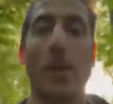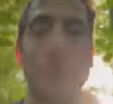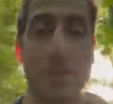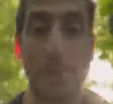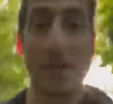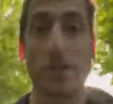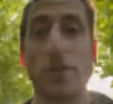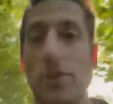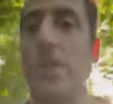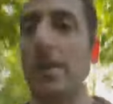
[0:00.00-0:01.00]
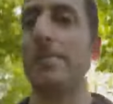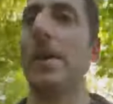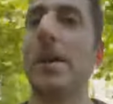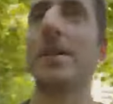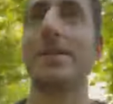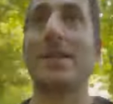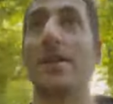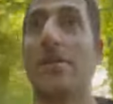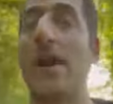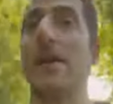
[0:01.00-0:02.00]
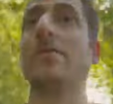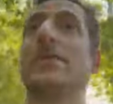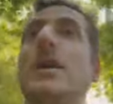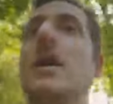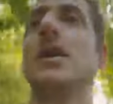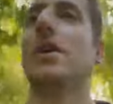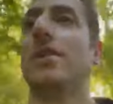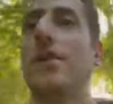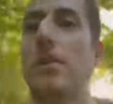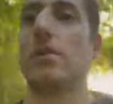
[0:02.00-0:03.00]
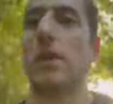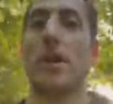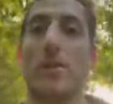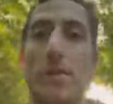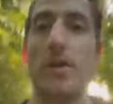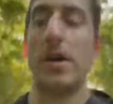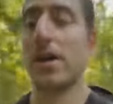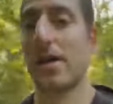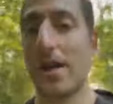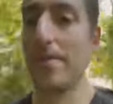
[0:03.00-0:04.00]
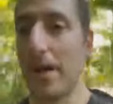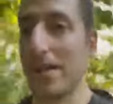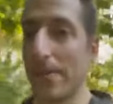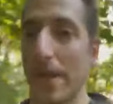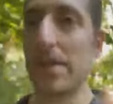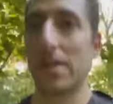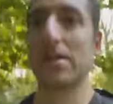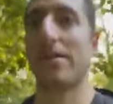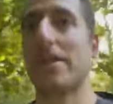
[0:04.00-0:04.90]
I want to make sure that I'm still around for longer. I want to keep my independence.